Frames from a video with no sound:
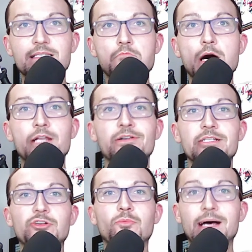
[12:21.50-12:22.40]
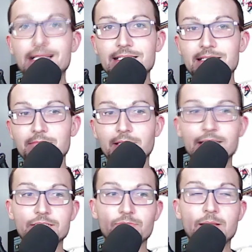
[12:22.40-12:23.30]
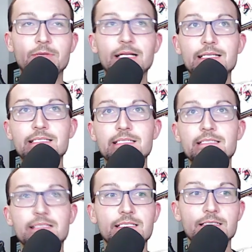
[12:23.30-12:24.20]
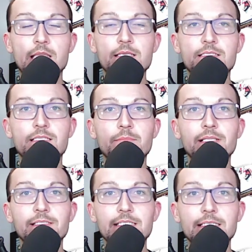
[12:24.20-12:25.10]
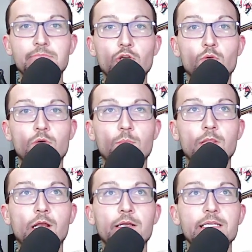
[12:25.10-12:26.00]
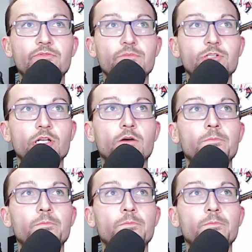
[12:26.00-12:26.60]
moderate Joe Biden's in place. Remember, guys, he's stability. No more malarkey from Joe.